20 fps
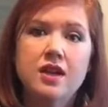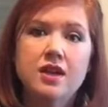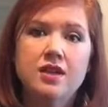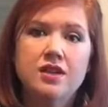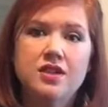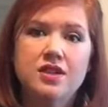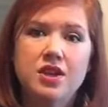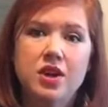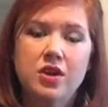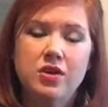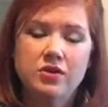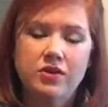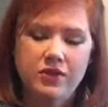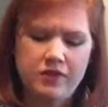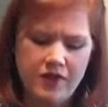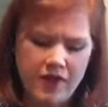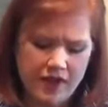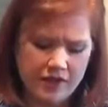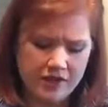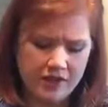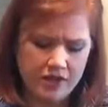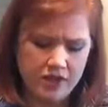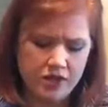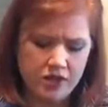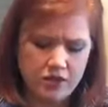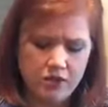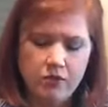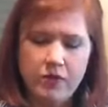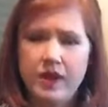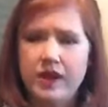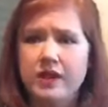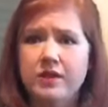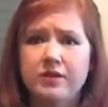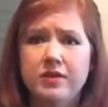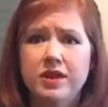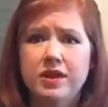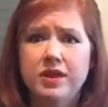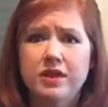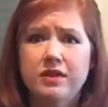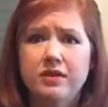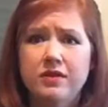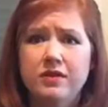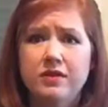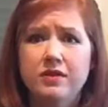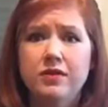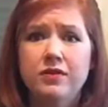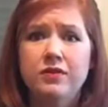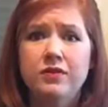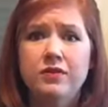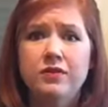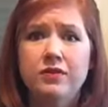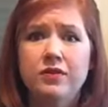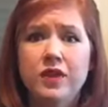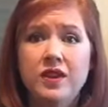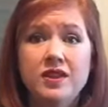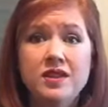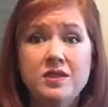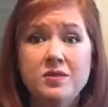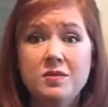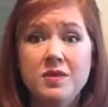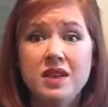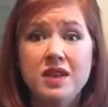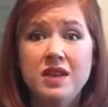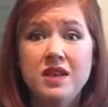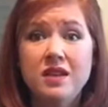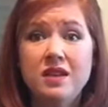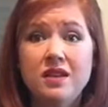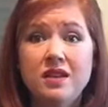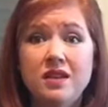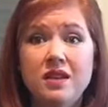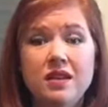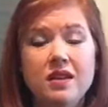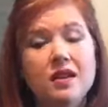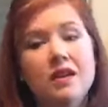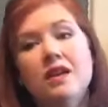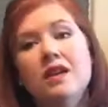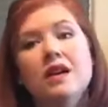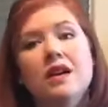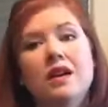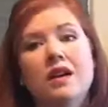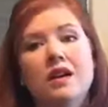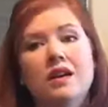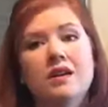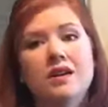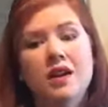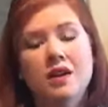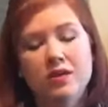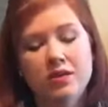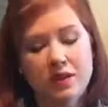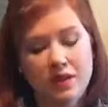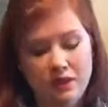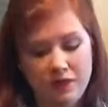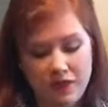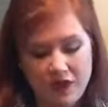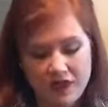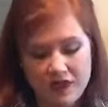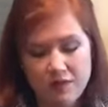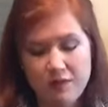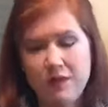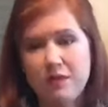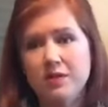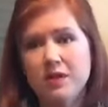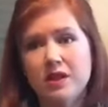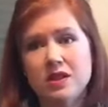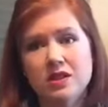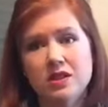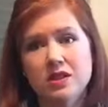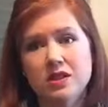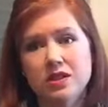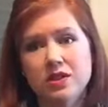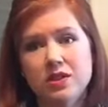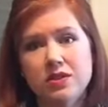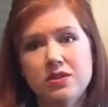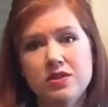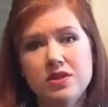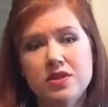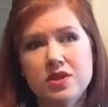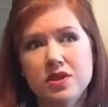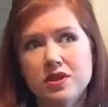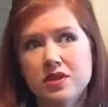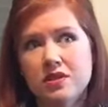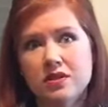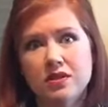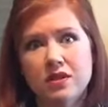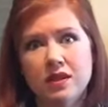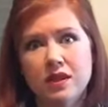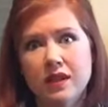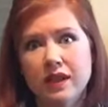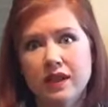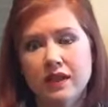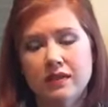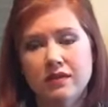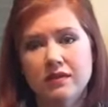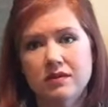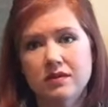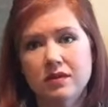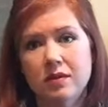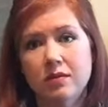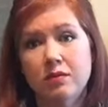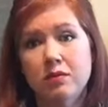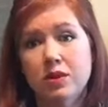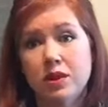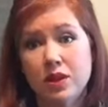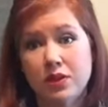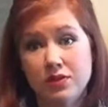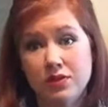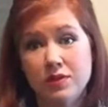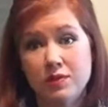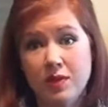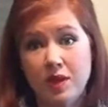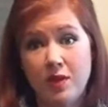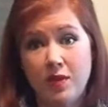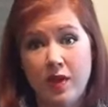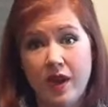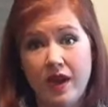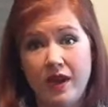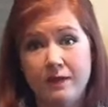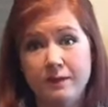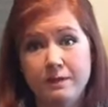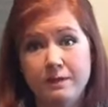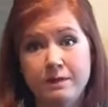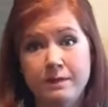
So the fact that her wedding ring fits me, not only fits me, but is loose, just like blows me away.